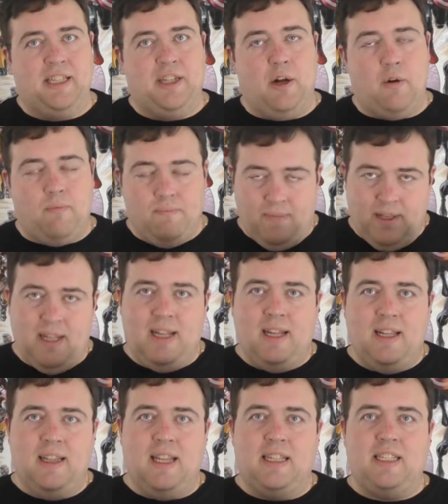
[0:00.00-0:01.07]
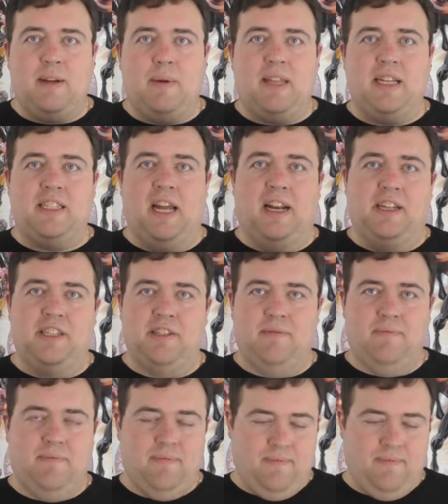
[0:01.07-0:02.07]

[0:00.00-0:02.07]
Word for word: So let's see what they sent us.